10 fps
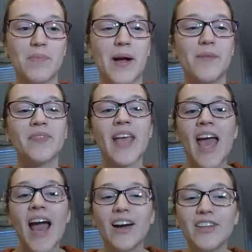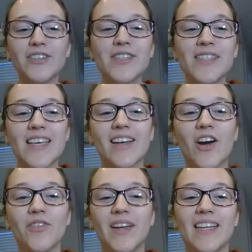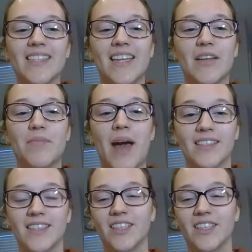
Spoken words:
But how do you see COVID-19 impacting